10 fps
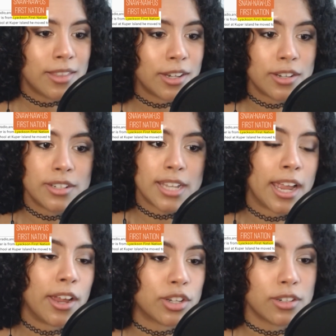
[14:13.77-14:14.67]
There's a
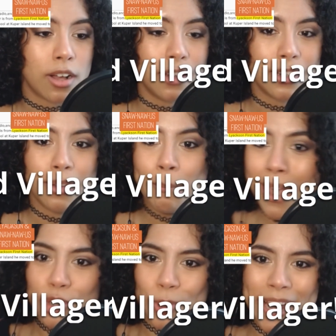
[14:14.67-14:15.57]
character called
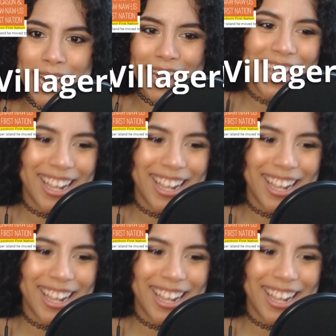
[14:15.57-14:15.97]
Male Trainee,